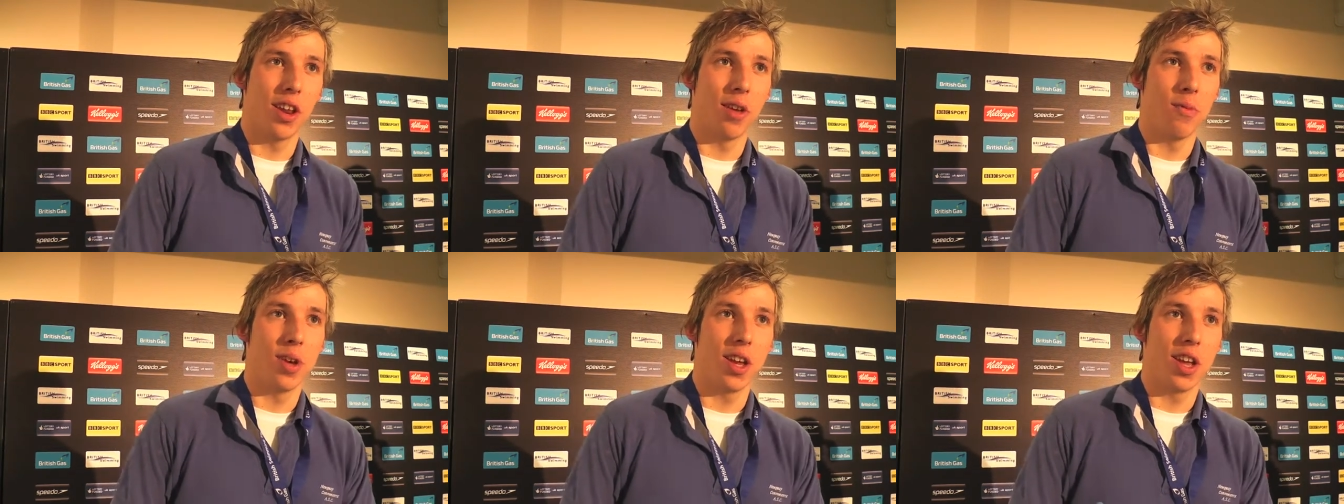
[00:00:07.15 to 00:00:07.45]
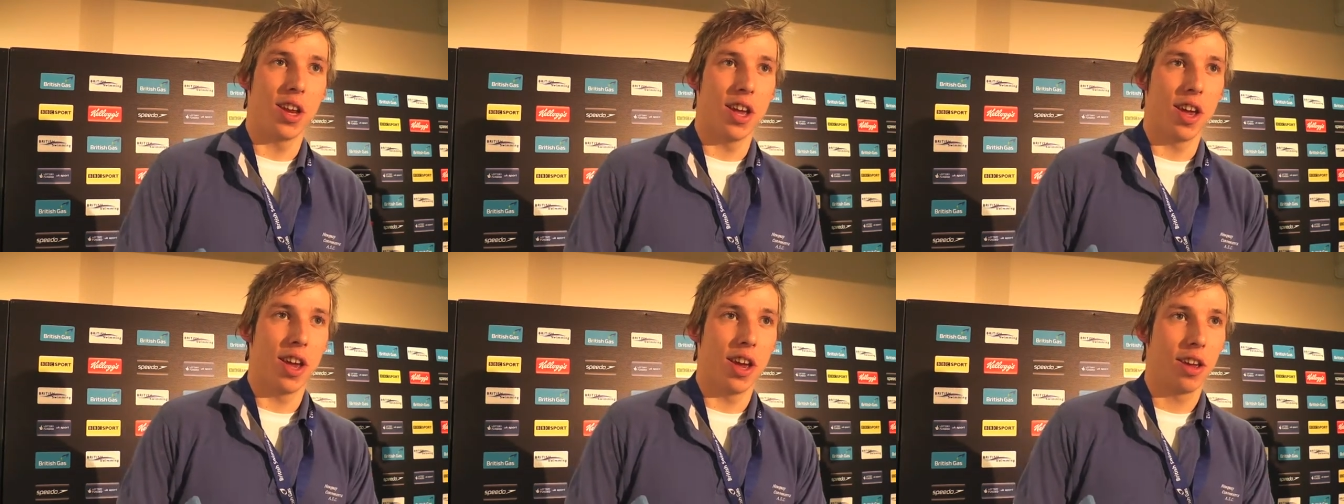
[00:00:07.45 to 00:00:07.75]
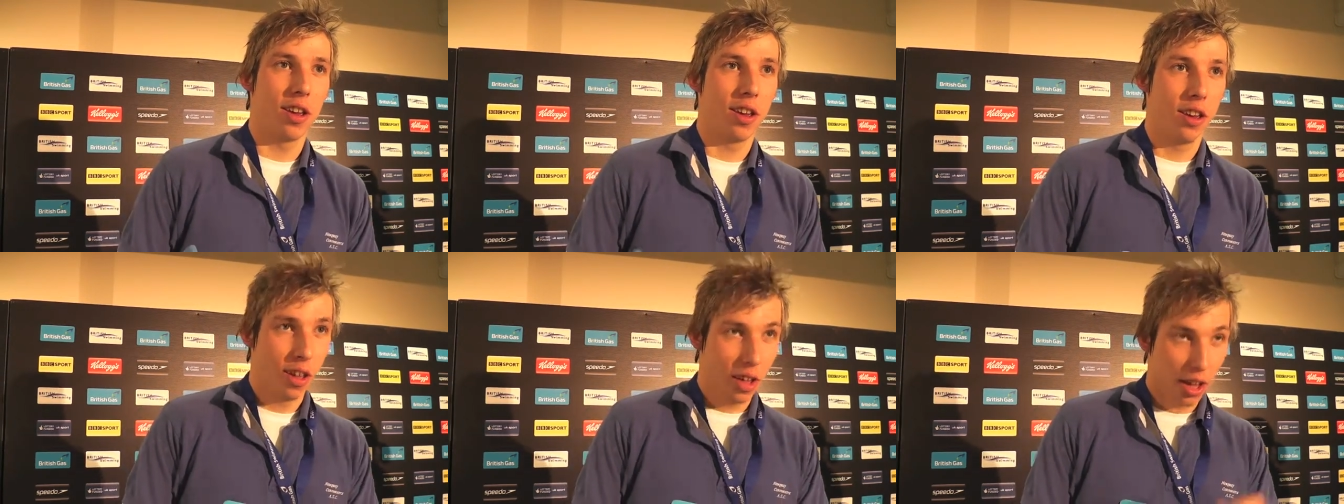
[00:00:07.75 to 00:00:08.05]
I mean,
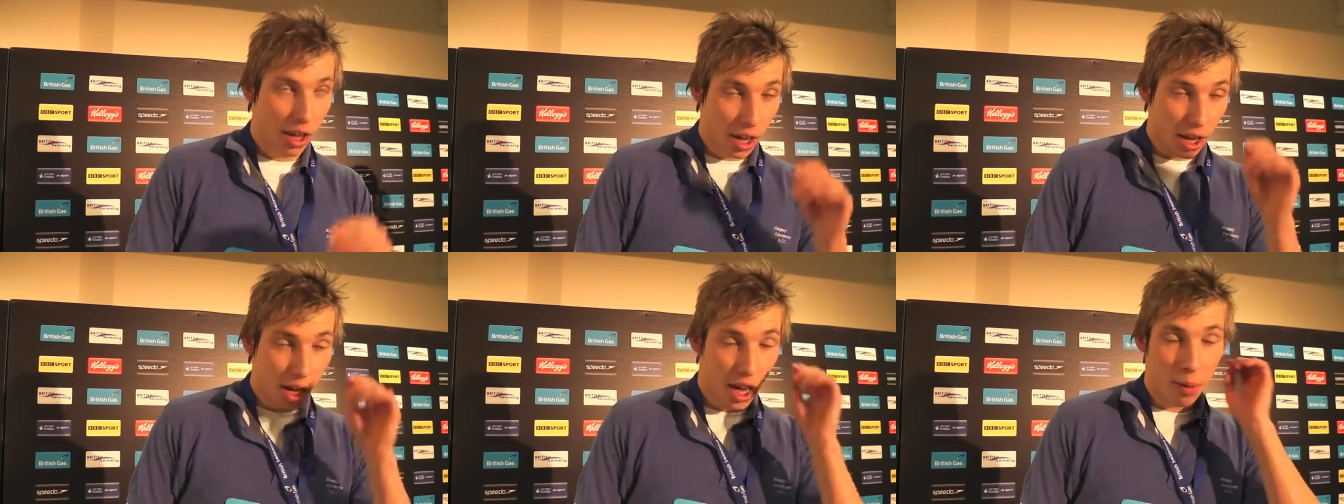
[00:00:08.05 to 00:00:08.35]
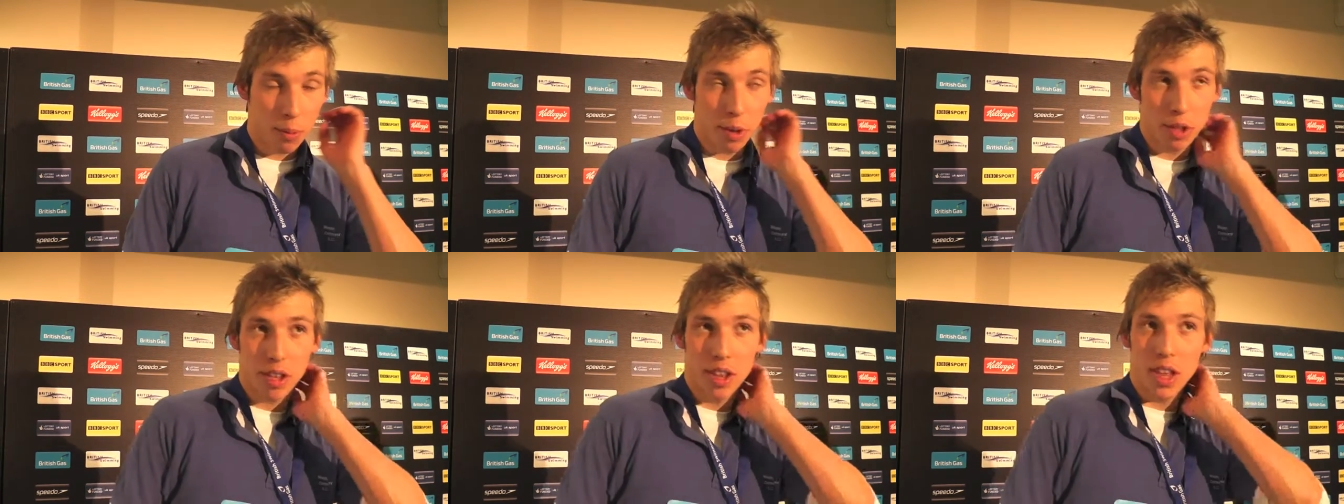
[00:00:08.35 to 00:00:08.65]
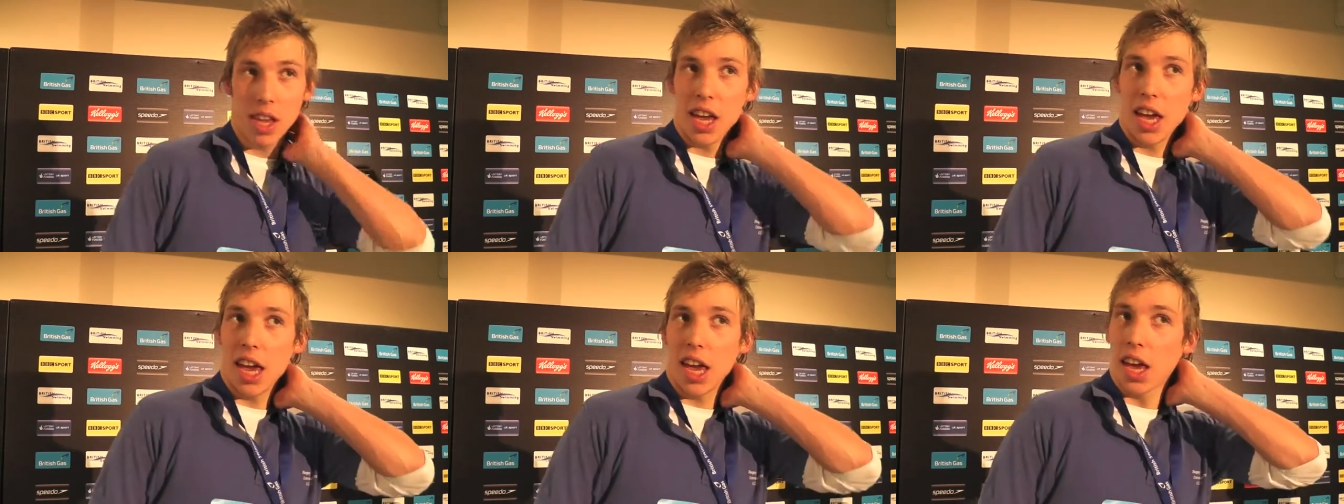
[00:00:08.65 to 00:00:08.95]
uh, came into
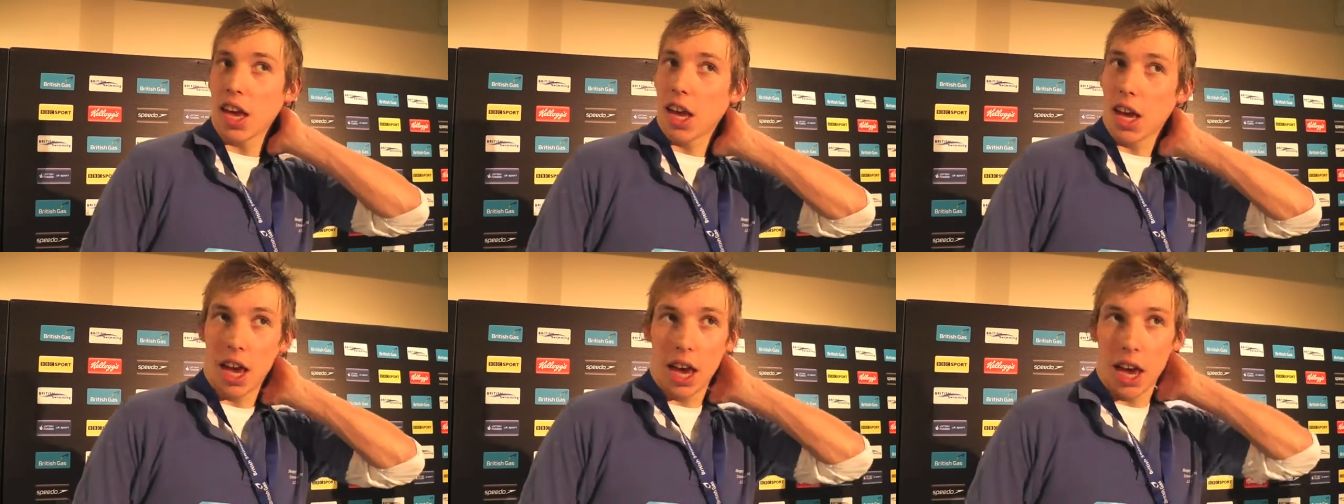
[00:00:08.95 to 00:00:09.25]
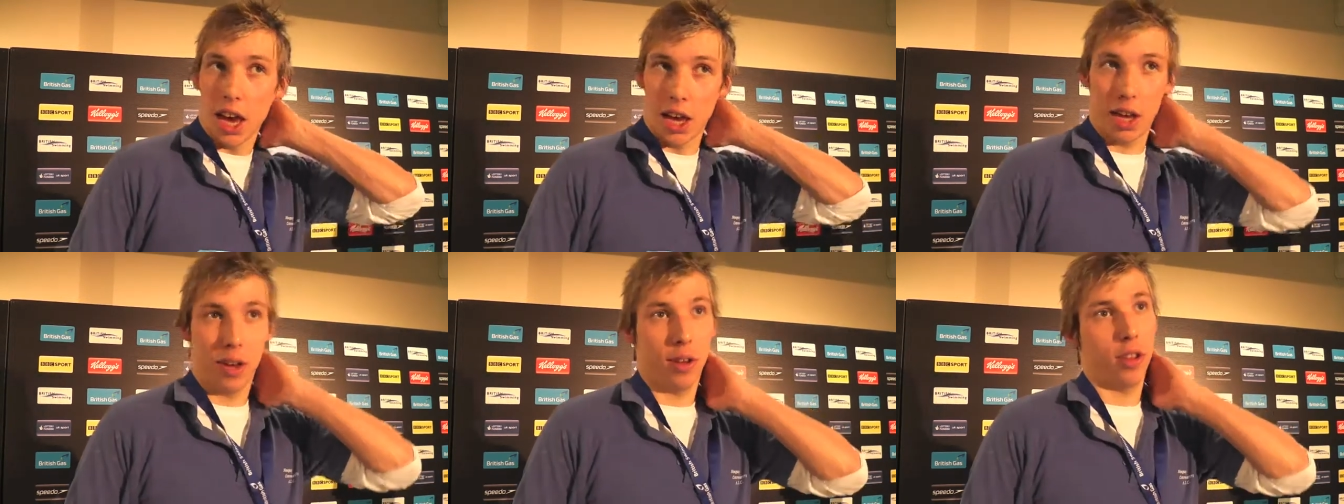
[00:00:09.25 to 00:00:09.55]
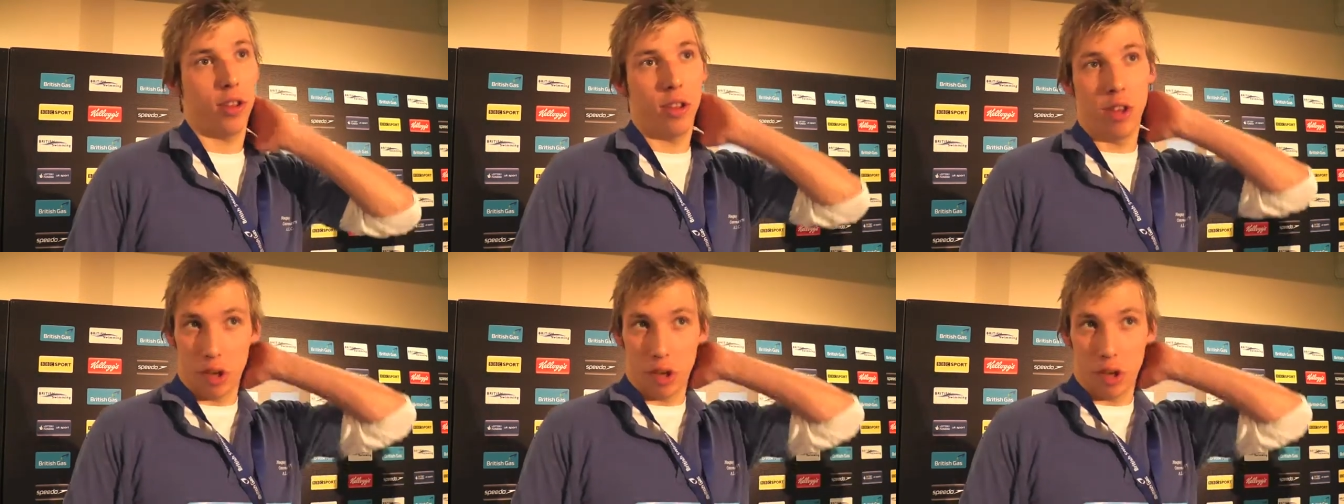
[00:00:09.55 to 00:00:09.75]
the heat uh,